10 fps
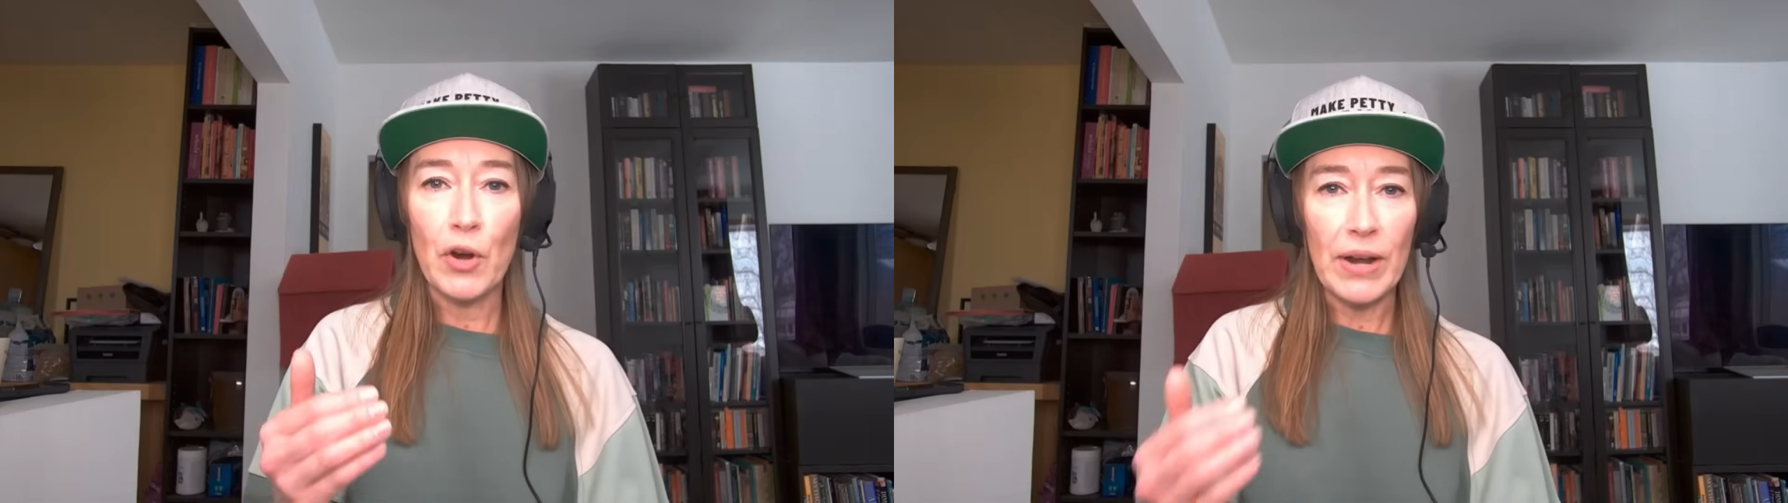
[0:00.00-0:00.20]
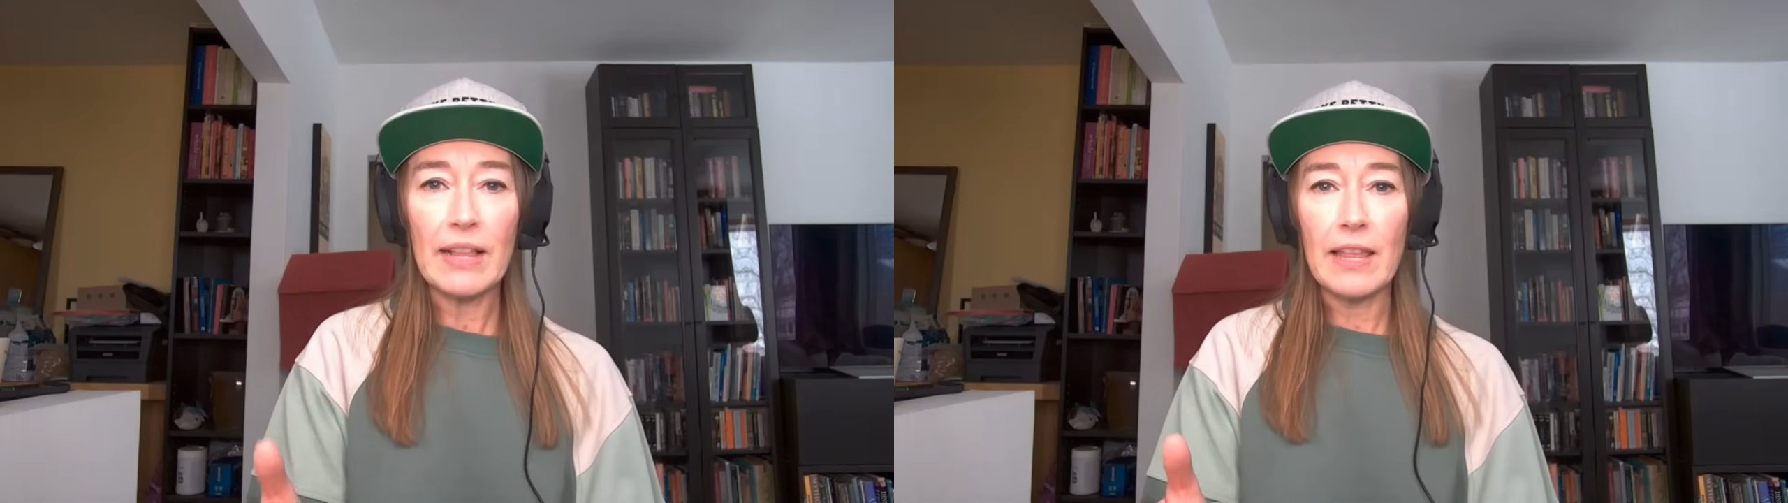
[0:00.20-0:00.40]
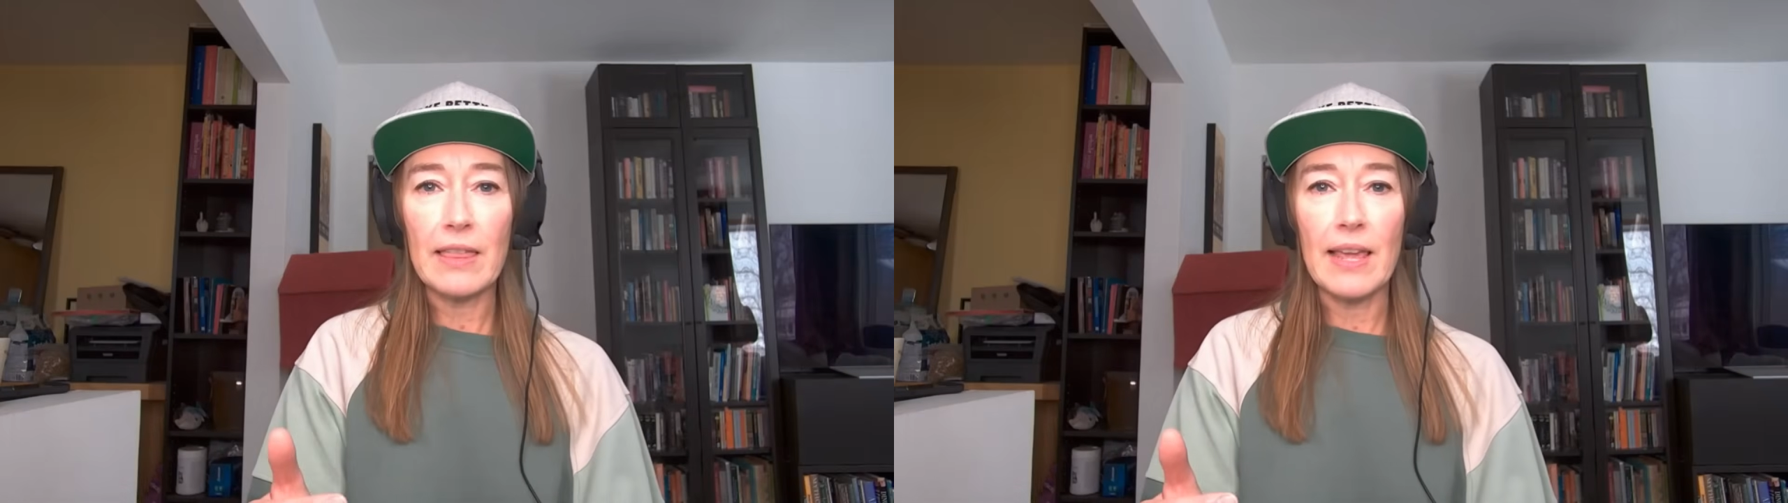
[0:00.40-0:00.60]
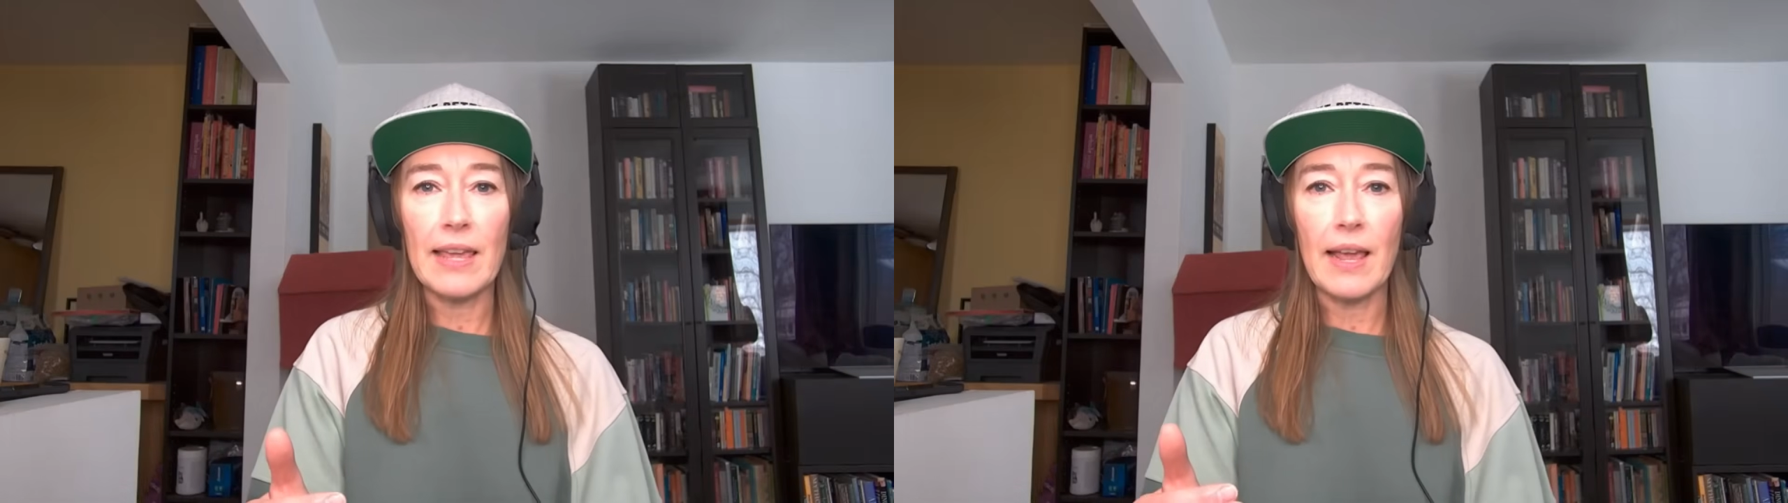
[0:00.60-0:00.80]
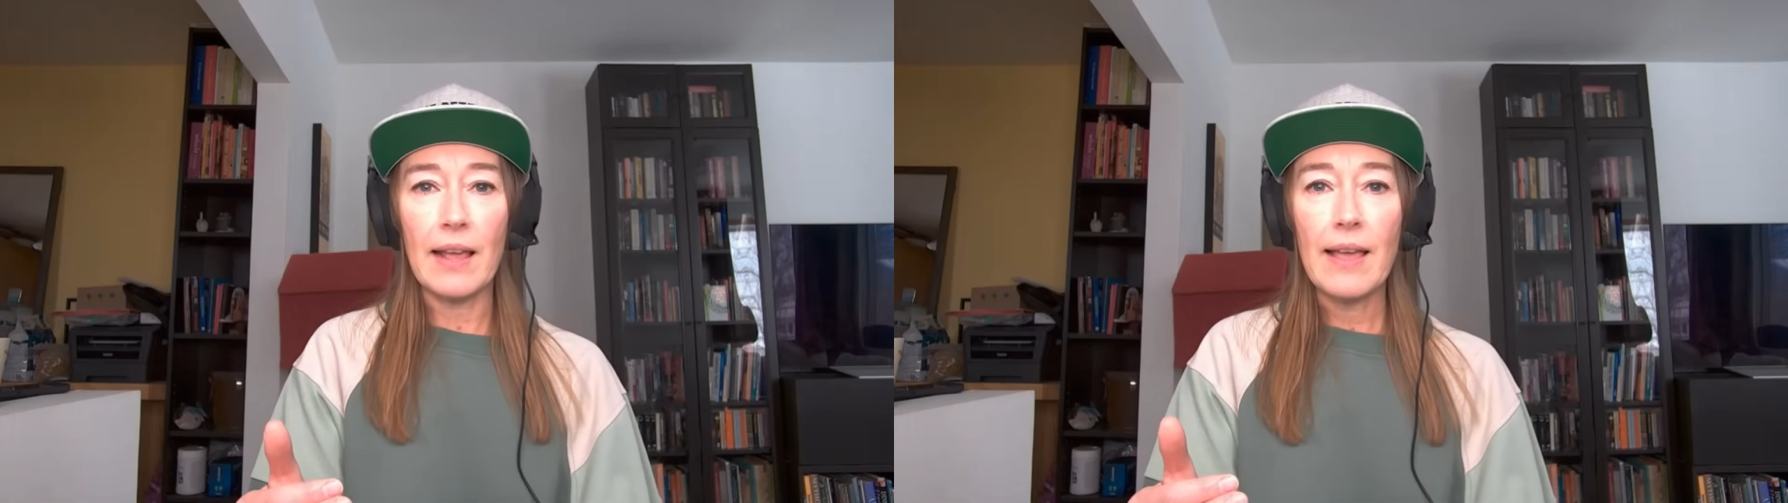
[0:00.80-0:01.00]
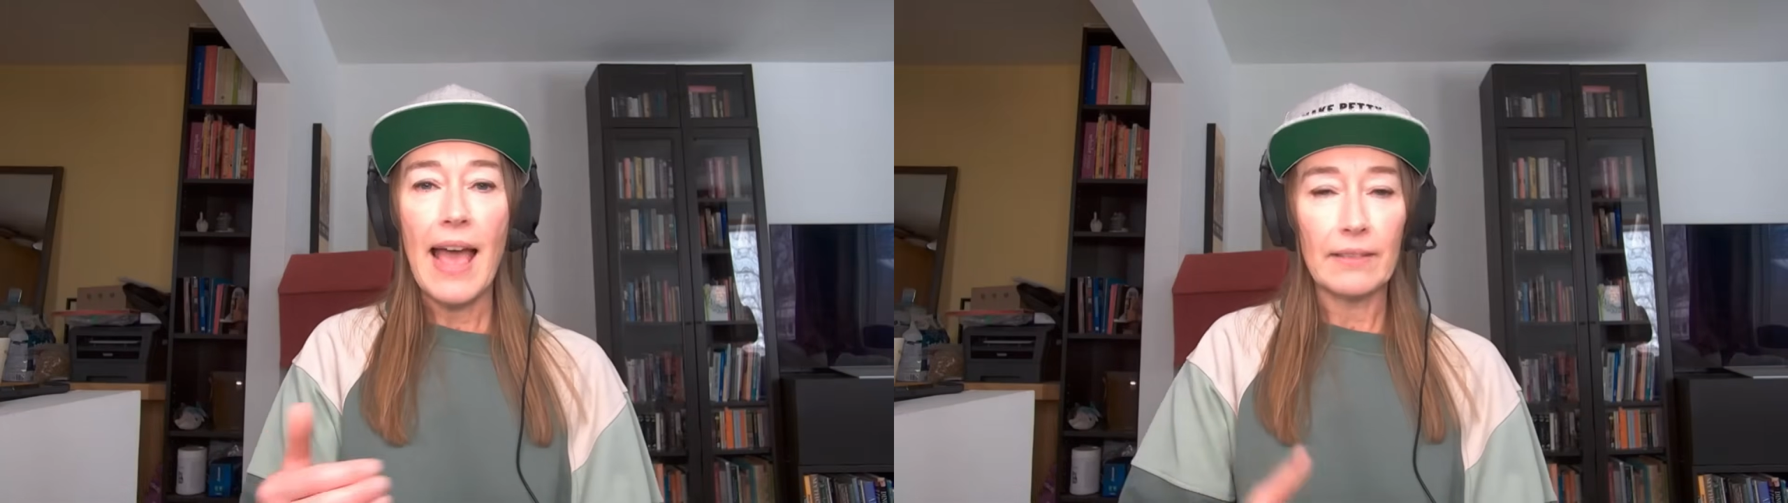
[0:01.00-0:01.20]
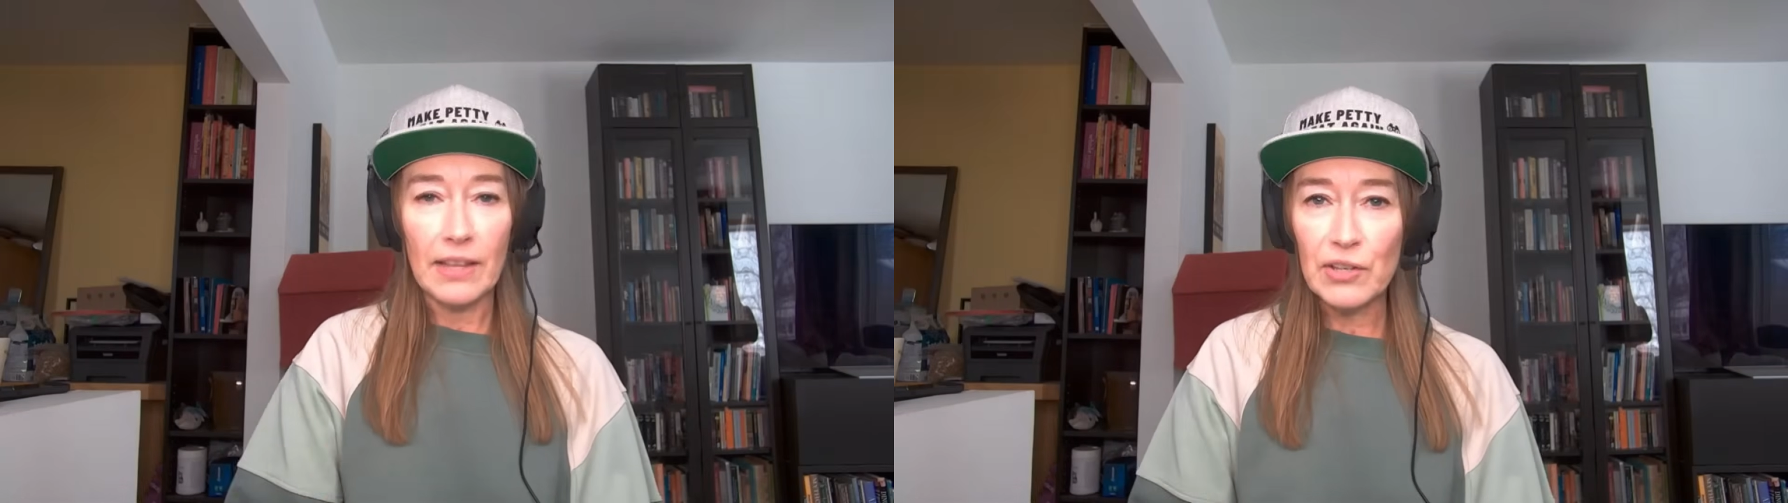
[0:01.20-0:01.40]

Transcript: critically thinking and